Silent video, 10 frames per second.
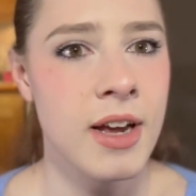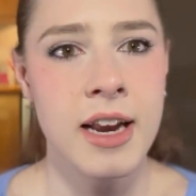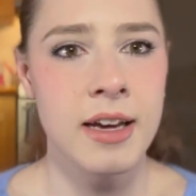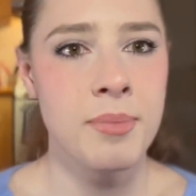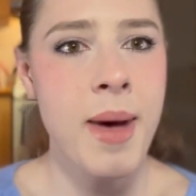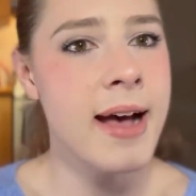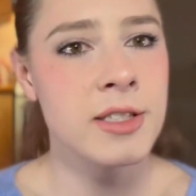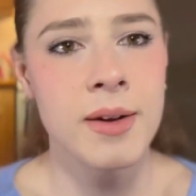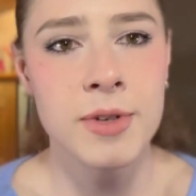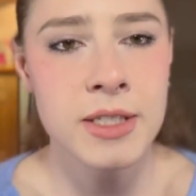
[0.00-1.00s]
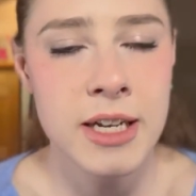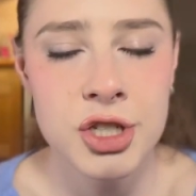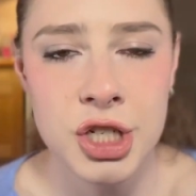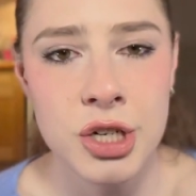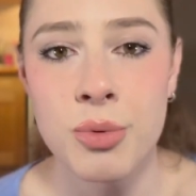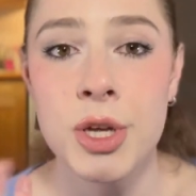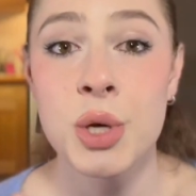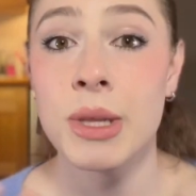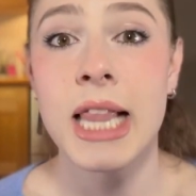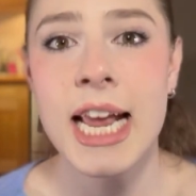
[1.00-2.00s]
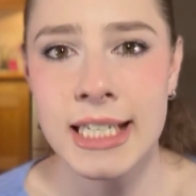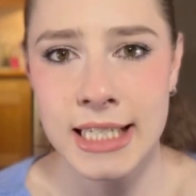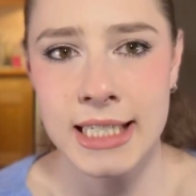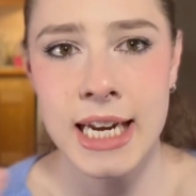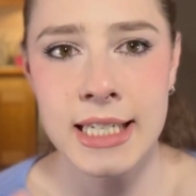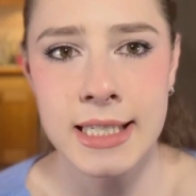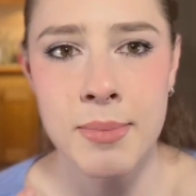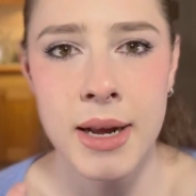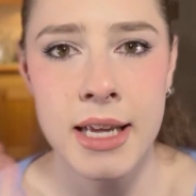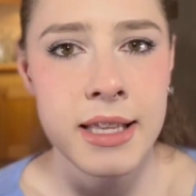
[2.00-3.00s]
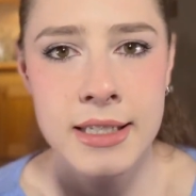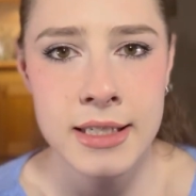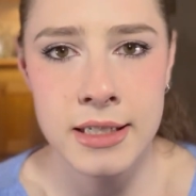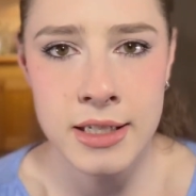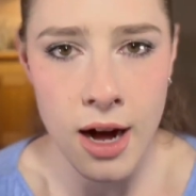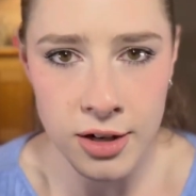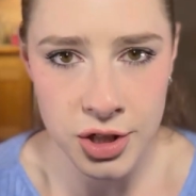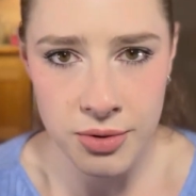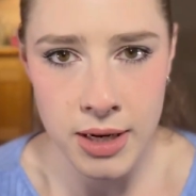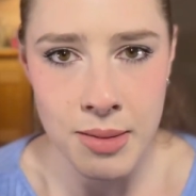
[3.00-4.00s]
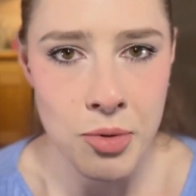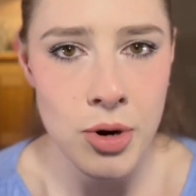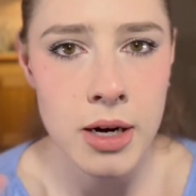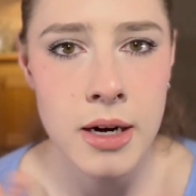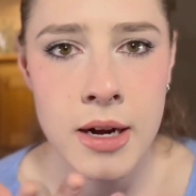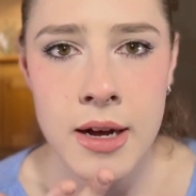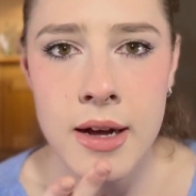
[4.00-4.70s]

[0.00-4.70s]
in a past conversation or what you would like to say to somebody that doesn't talk to you anymore.